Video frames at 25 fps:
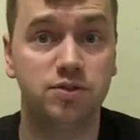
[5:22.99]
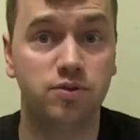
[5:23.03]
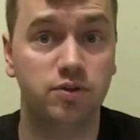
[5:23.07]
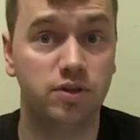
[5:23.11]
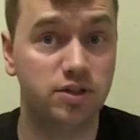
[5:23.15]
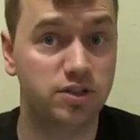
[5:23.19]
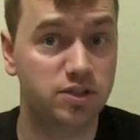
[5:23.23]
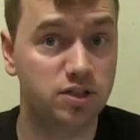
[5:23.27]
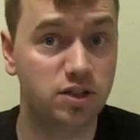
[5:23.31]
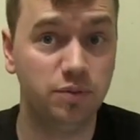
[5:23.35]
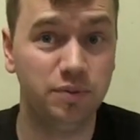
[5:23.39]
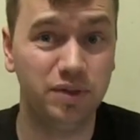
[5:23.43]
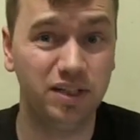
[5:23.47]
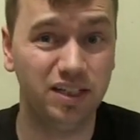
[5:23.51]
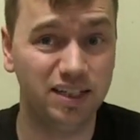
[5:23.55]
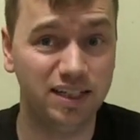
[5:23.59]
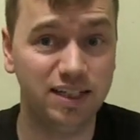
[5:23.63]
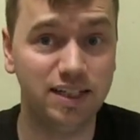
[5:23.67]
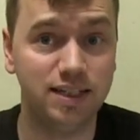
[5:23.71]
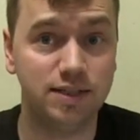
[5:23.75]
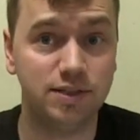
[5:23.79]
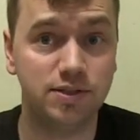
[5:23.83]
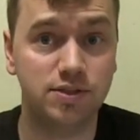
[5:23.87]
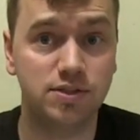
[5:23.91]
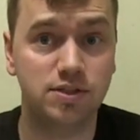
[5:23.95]
so they'll still be
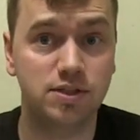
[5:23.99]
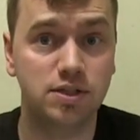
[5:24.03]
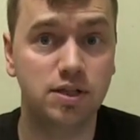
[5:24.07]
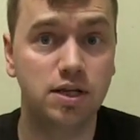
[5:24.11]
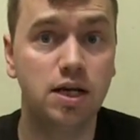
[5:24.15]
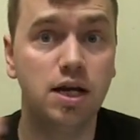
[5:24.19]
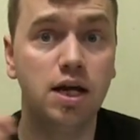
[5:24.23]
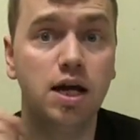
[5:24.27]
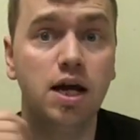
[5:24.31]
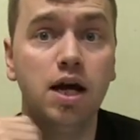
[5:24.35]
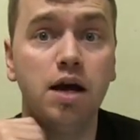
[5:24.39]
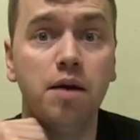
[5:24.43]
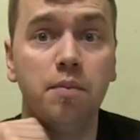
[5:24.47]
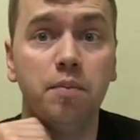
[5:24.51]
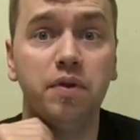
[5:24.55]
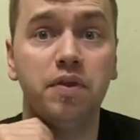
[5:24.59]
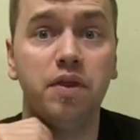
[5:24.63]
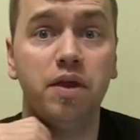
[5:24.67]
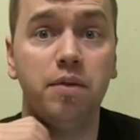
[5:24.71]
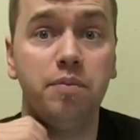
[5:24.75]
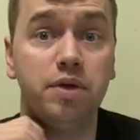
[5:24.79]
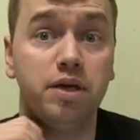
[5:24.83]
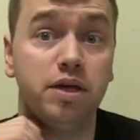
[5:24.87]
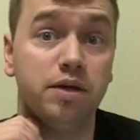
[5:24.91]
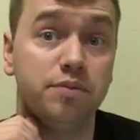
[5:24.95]
elites, but
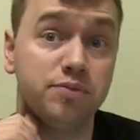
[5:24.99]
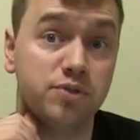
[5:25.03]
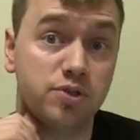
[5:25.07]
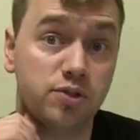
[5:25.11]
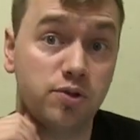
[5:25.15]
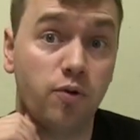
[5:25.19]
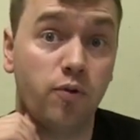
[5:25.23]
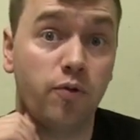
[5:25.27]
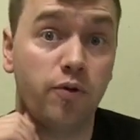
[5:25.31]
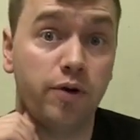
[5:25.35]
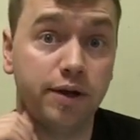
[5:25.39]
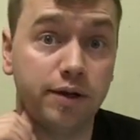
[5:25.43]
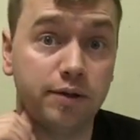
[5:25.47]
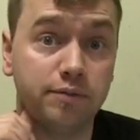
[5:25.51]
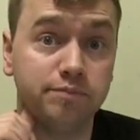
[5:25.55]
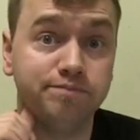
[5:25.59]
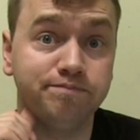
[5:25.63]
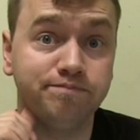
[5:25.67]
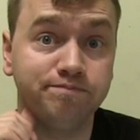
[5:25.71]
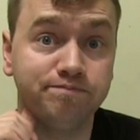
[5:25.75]
they become scoring,